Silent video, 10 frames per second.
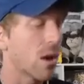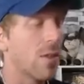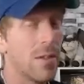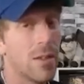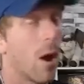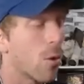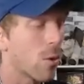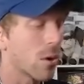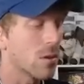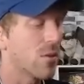I think the
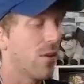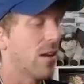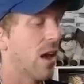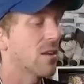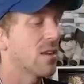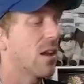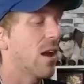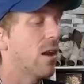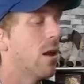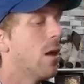artwork looks fantastic
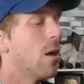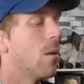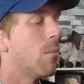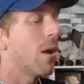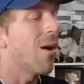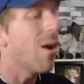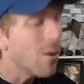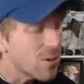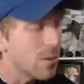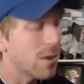on it, but
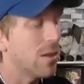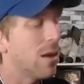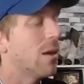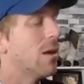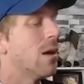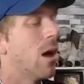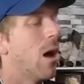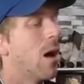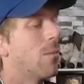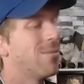ultimately,
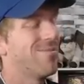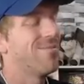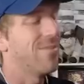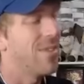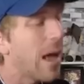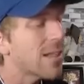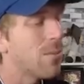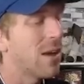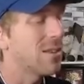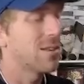um, not the
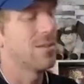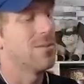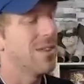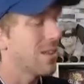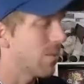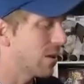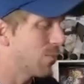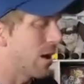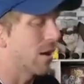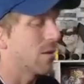best not the best
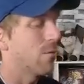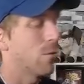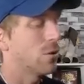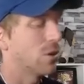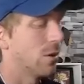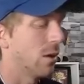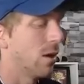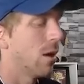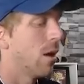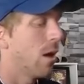product,
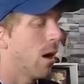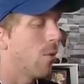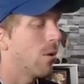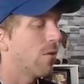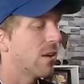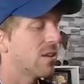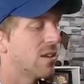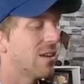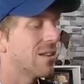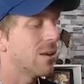unfortunately. Uh, would have liked to
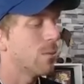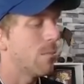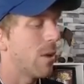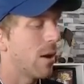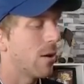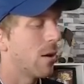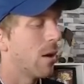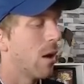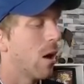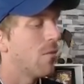see a little bit better
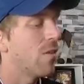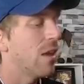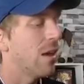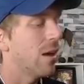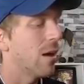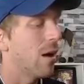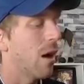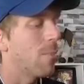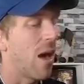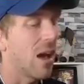of the
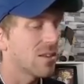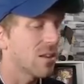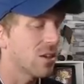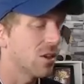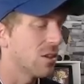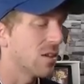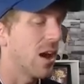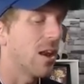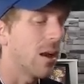uh, pack selection inside.